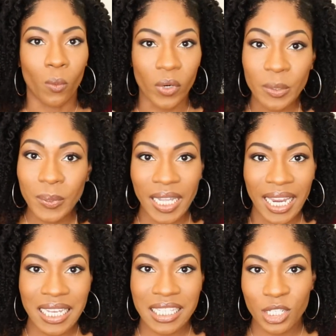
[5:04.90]

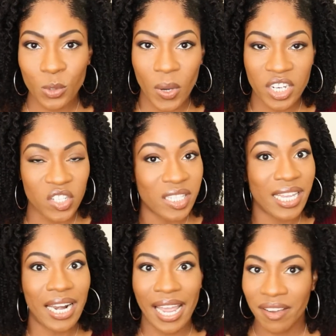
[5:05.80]
replaying situations
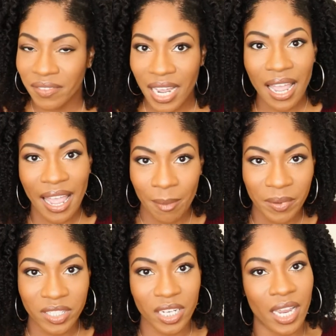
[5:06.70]
that have not
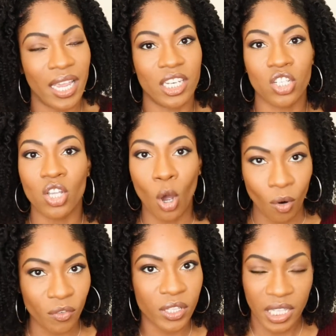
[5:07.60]
happened yet, and just
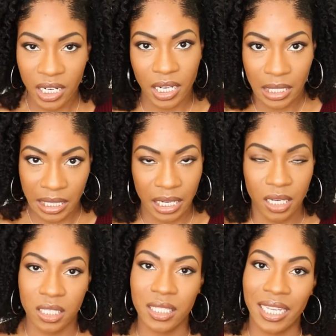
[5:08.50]
overthinking
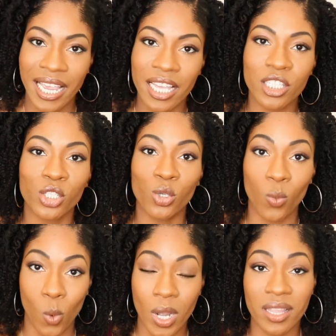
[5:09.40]
things. Yes, you
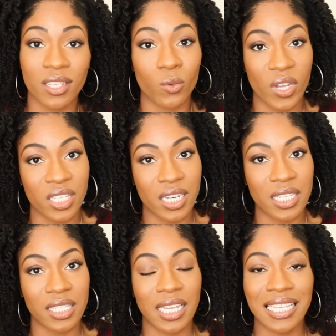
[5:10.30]
want this
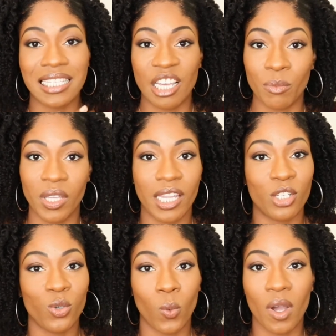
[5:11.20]
residency. It's something
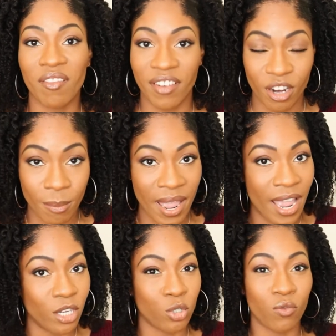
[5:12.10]
that you want very
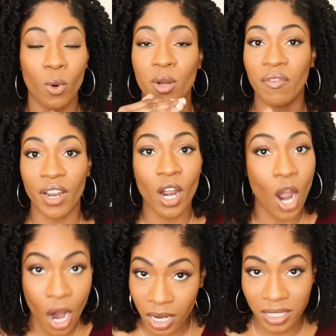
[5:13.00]
bad. You've worked very
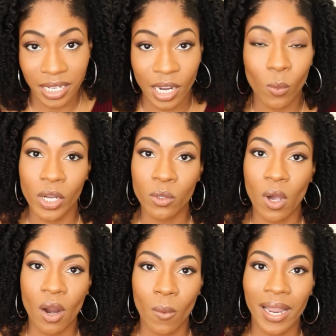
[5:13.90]
hard to get where you
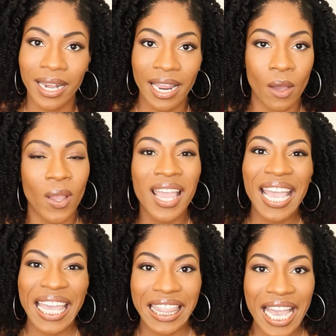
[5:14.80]
are right now,
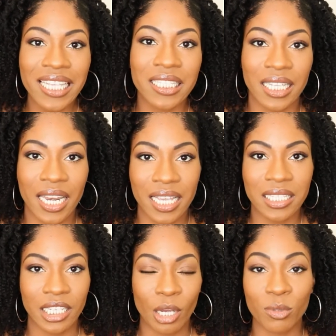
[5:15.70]
and that's the next
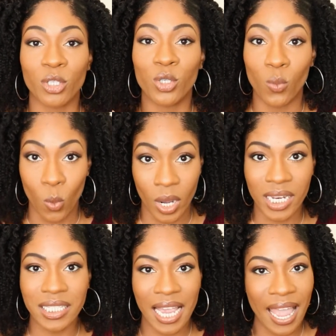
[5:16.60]
step. So you want
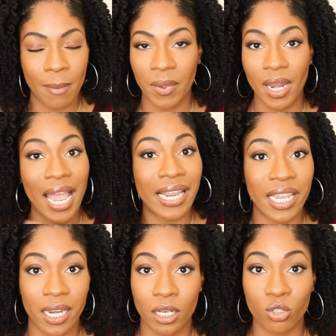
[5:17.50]
it to happen. I
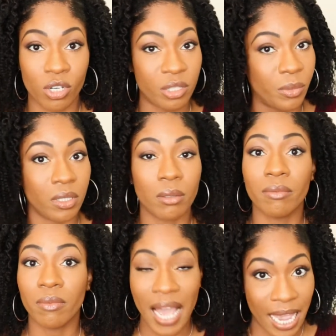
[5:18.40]
get it, trust me.
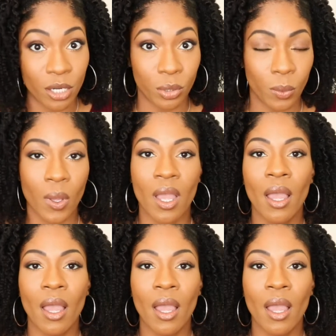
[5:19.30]
I do.